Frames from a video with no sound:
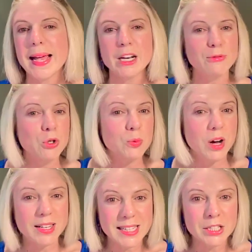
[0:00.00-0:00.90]
And if you
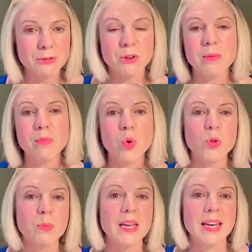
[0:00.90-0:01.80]
identify more
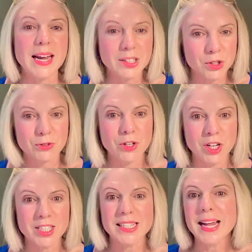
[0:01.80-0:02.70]
with being an
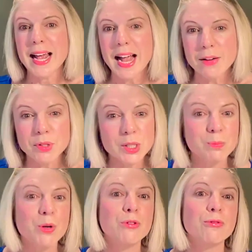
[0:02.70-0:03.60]
extrovert, have a
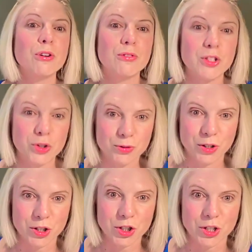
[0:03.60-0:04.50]
spoonful of
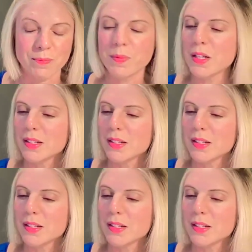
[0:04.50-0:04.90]
introversion.